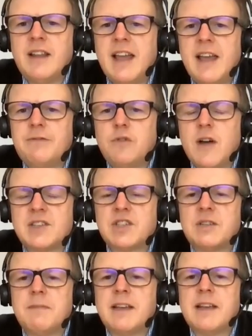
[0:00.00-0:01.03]
and therefore
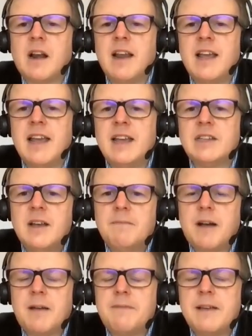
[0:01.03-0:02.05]
has to be cleared
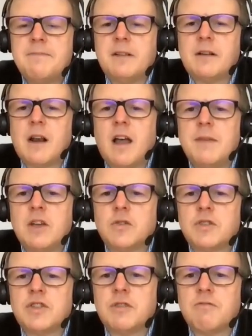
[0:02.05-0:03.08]
by people climbing
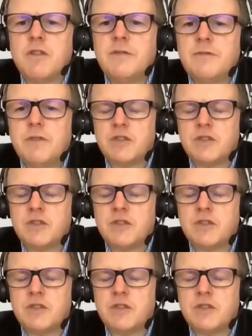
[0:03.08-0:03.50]
onto the roof,